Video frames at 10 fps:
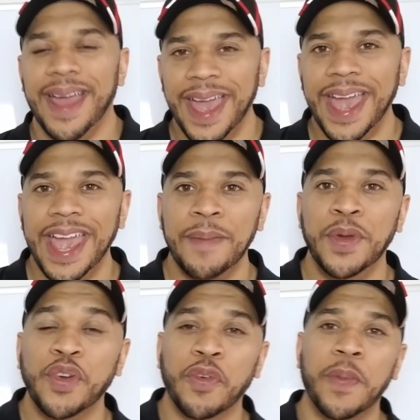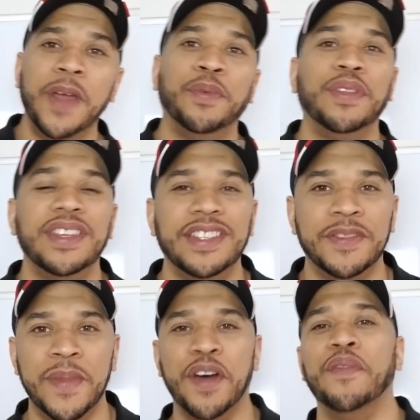Hey, beautiful people, this
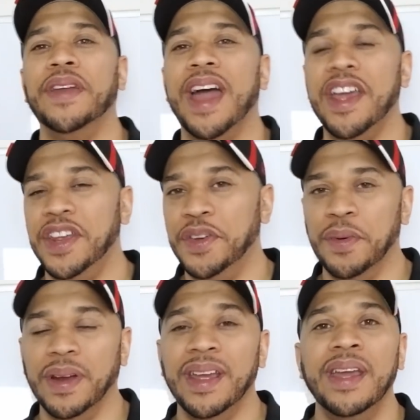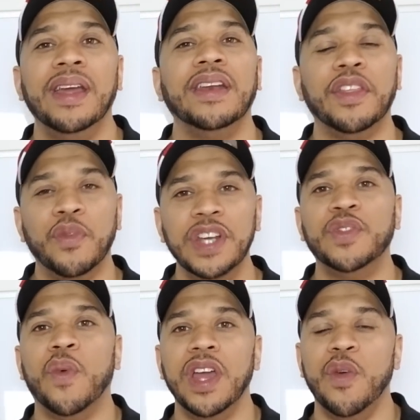is Melvin. How you doing? Now, the
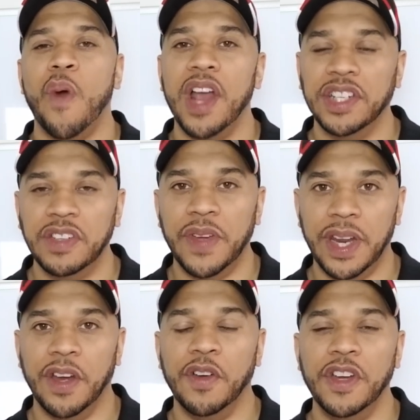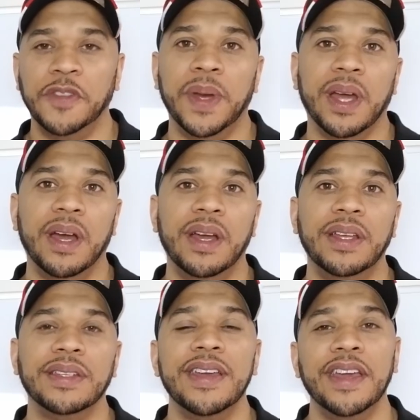reason why you're watching this video is
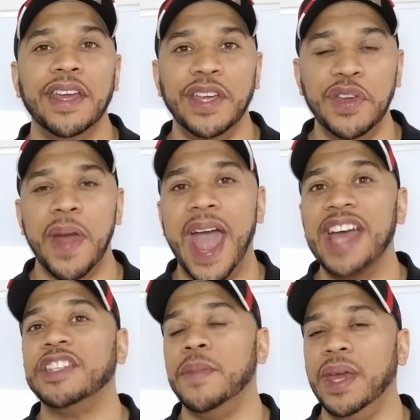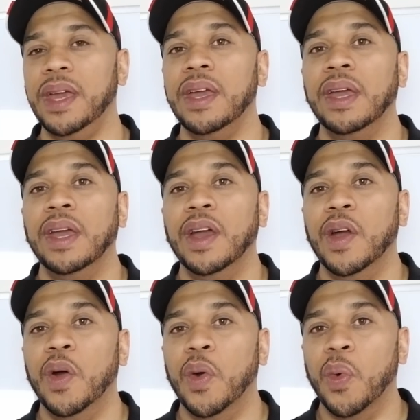because you asked me
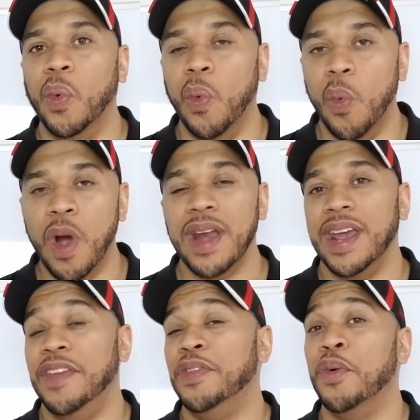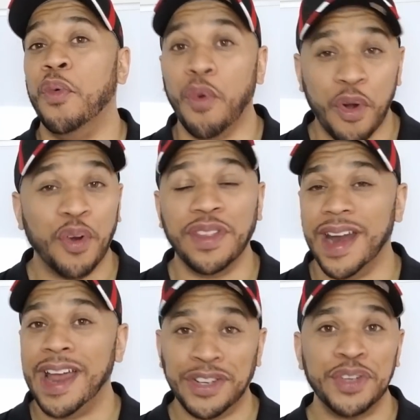what in the world did
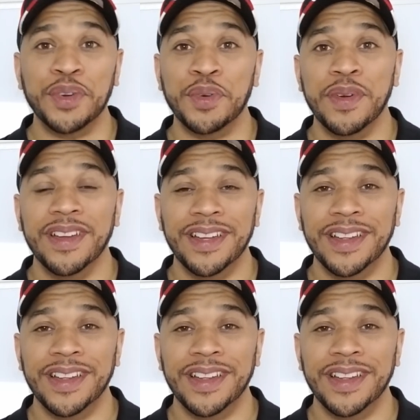I do